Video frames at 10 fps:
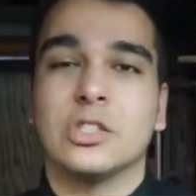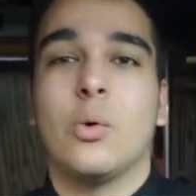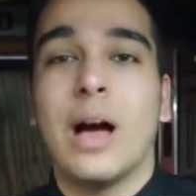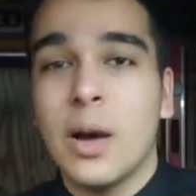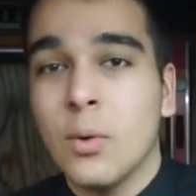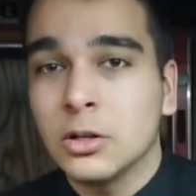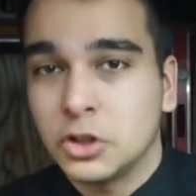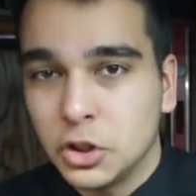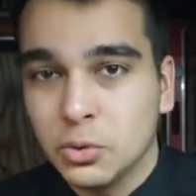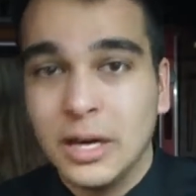so I
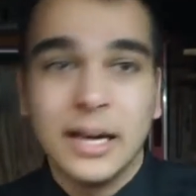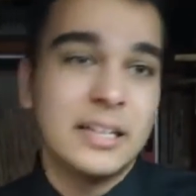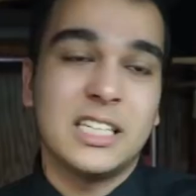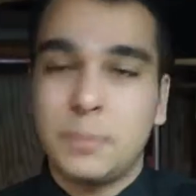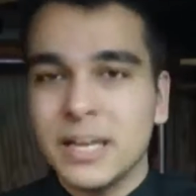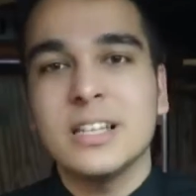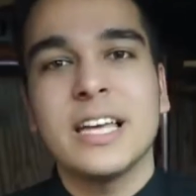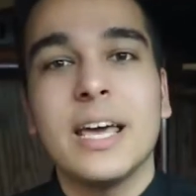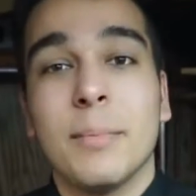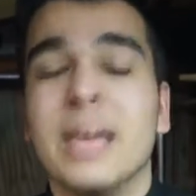want you to spend a
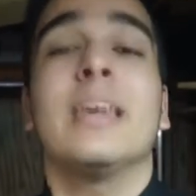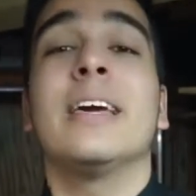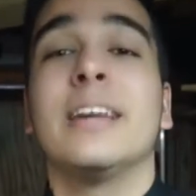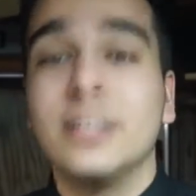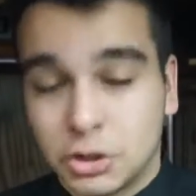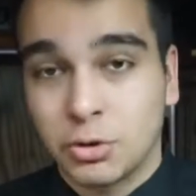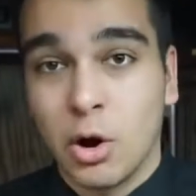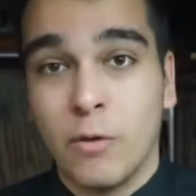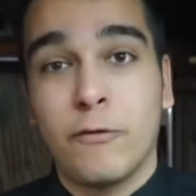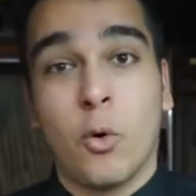day making an
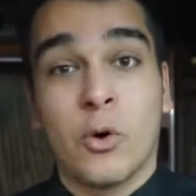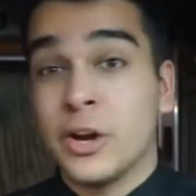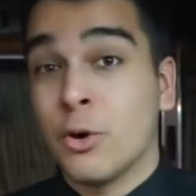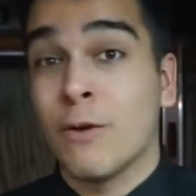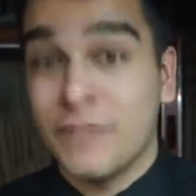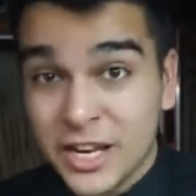intro for your